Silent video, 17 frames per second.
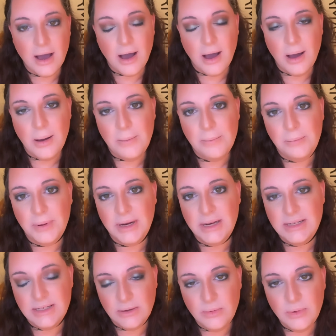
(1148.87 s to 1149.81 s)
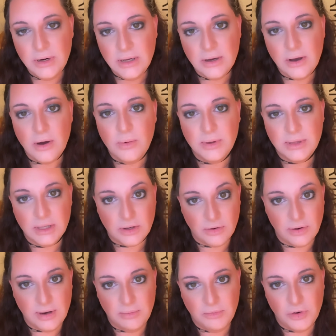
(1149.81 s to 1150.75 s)
But I do want to go with the
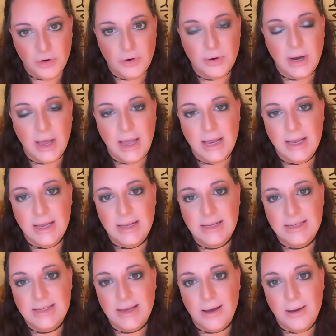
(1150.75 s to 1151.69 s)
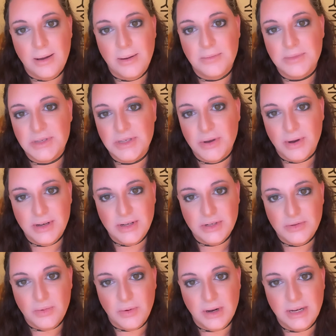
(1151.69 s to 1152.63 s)
cream root, and so I
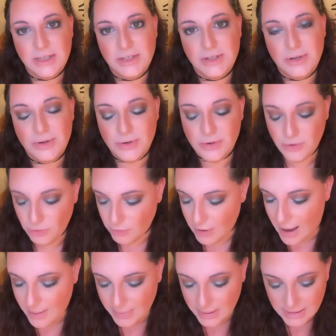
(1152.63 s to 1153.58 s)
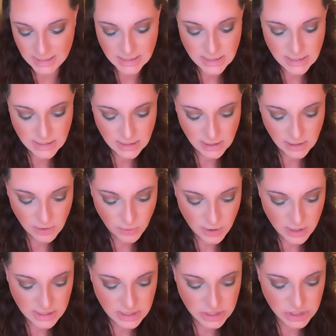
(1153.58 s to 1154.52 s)
just wanted to grab it. This is a newer
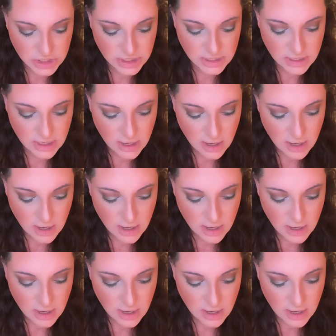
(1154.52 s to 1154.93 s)
addition